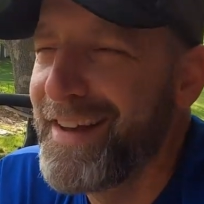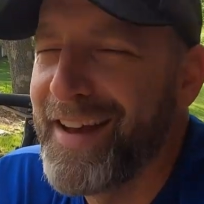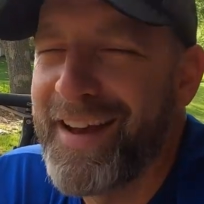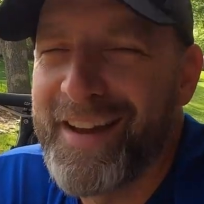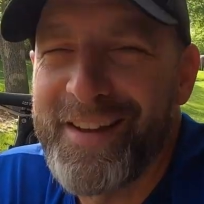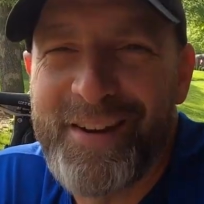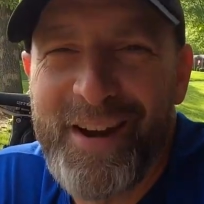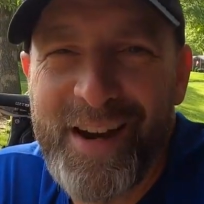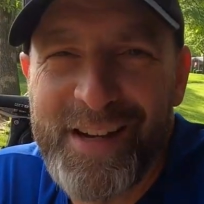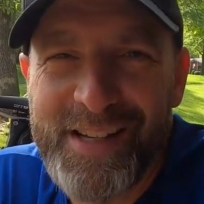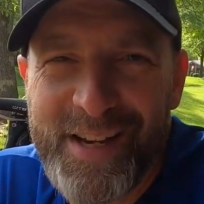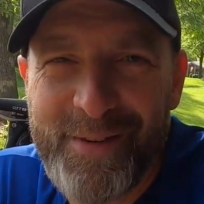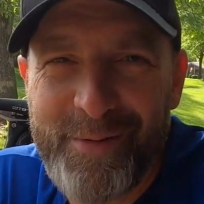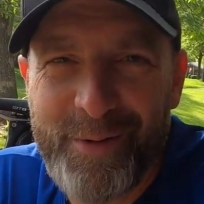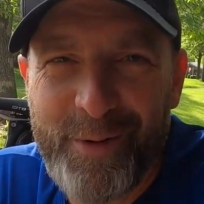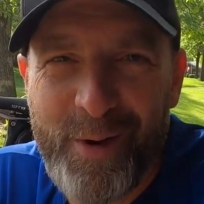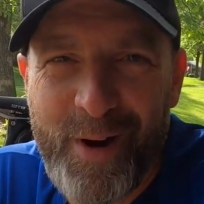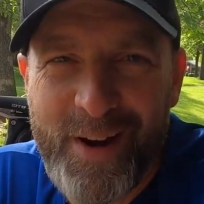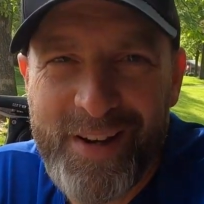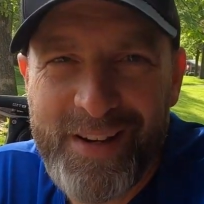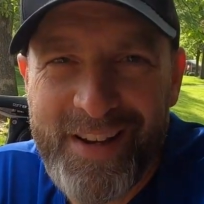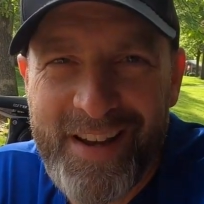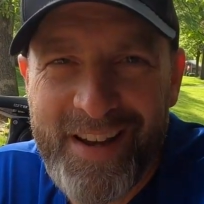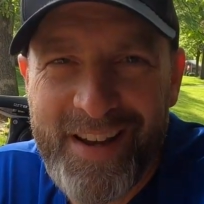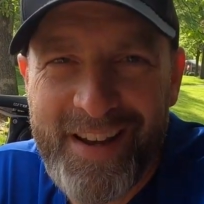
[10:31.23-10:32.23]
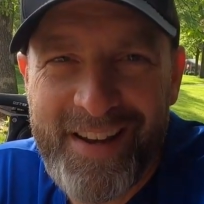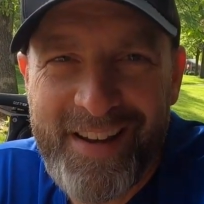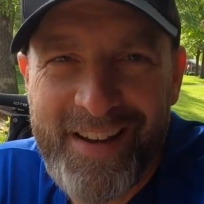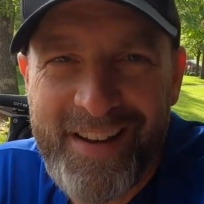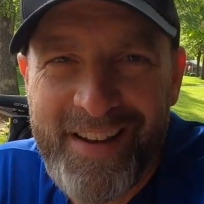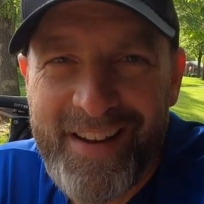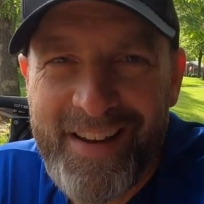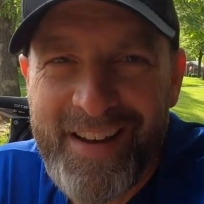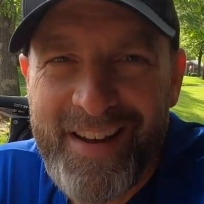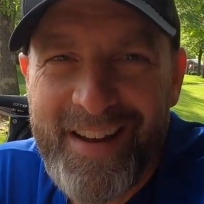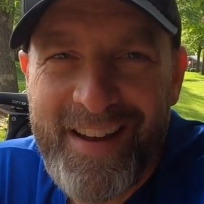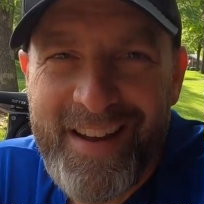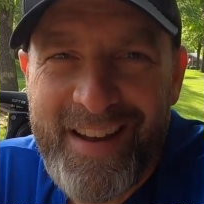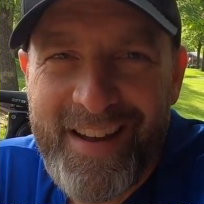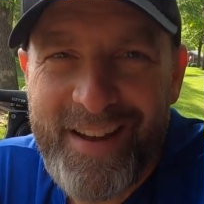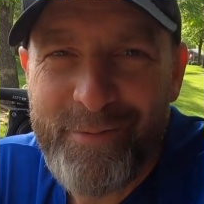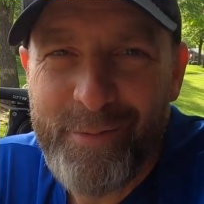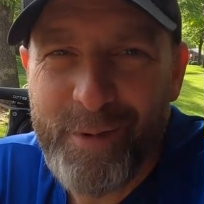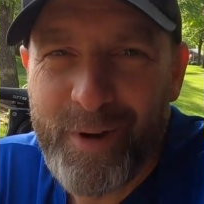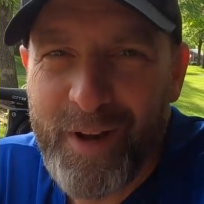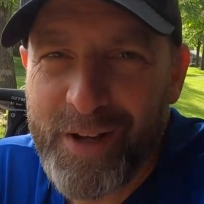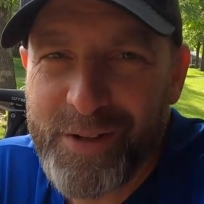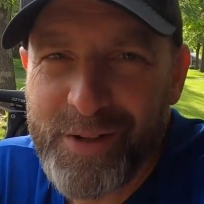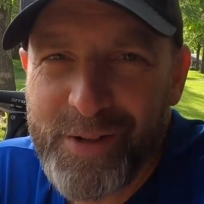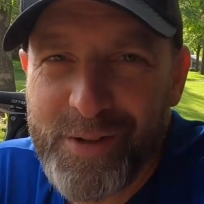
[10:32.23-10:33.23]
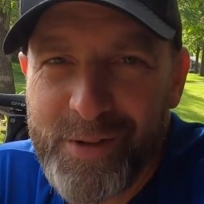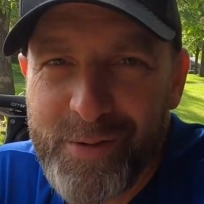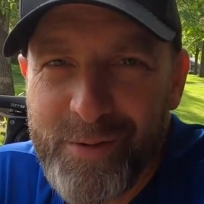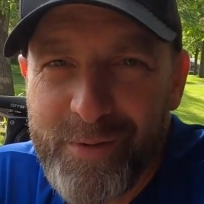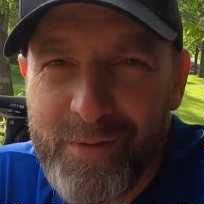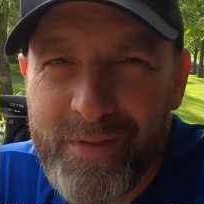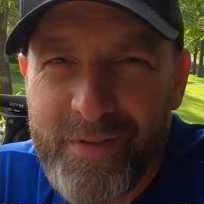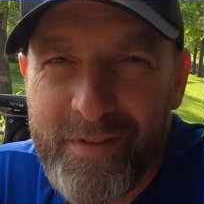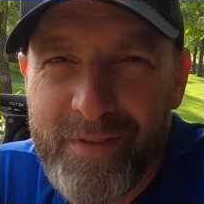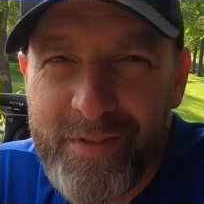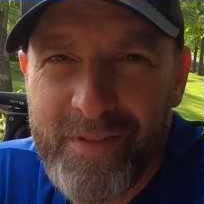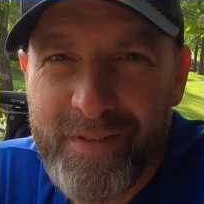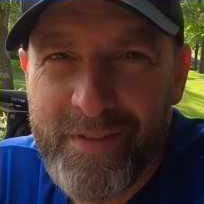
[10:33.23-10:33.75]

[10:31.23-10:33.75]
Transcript: You guys have a great day, and we'll catch you soon.